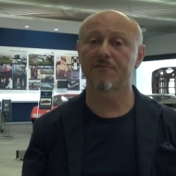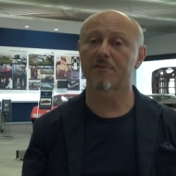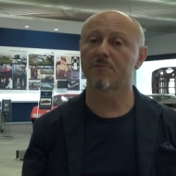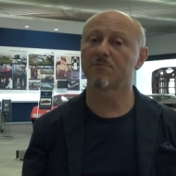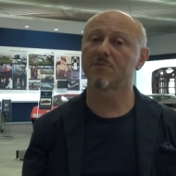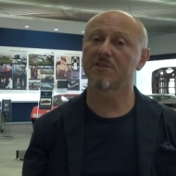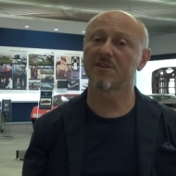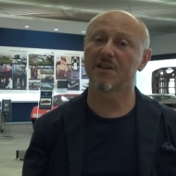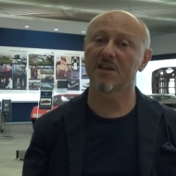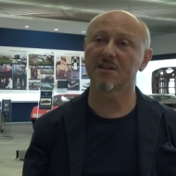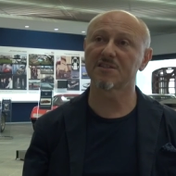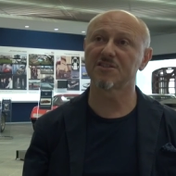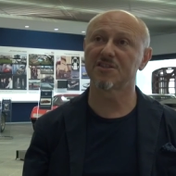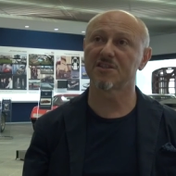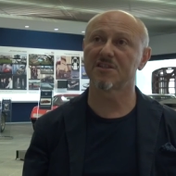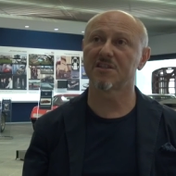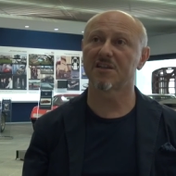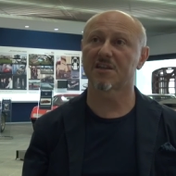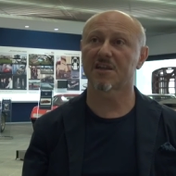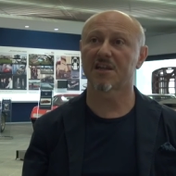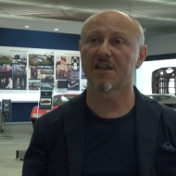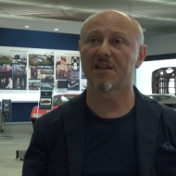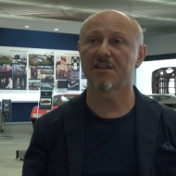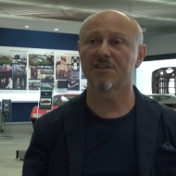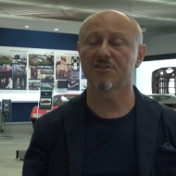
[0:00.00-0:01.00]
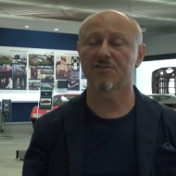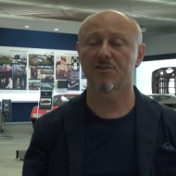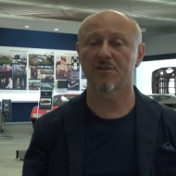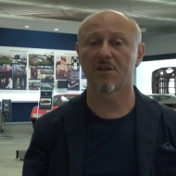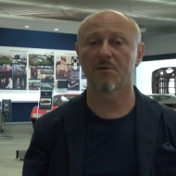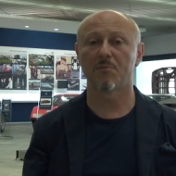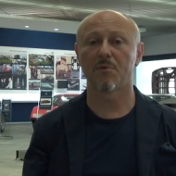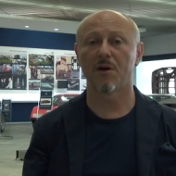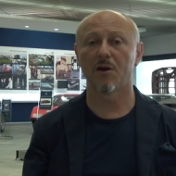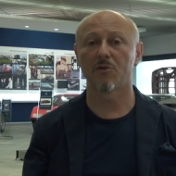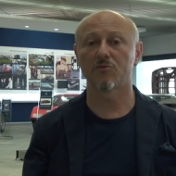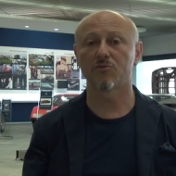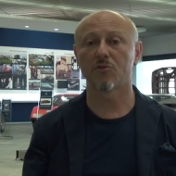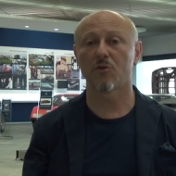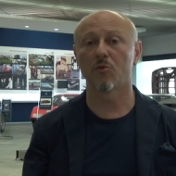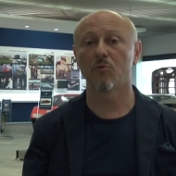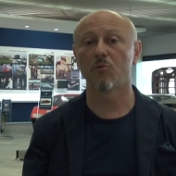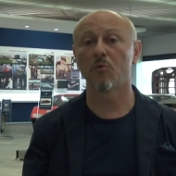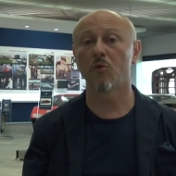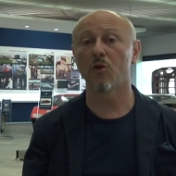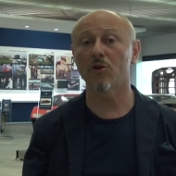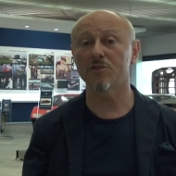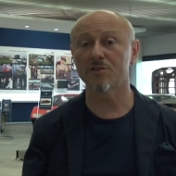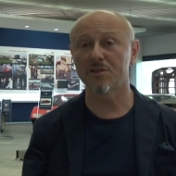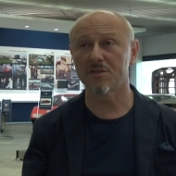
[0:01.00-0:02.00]
from the young generation about
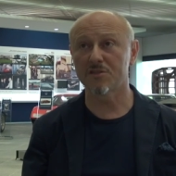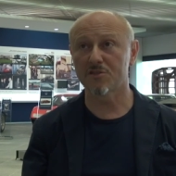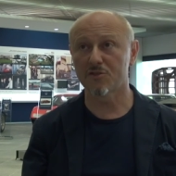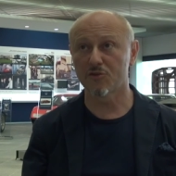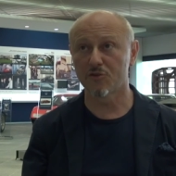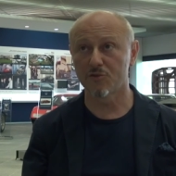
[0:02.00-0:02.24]
what it